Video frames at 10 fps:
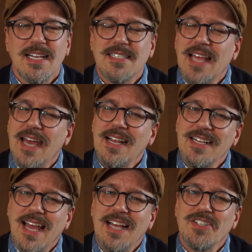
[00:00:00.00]
is that
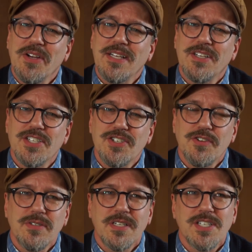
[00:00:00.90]
it actually
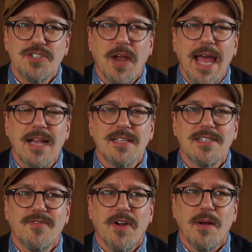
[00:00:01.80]

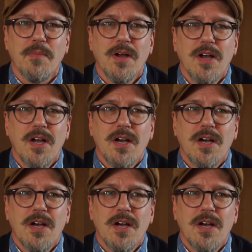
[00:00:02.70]
distracts from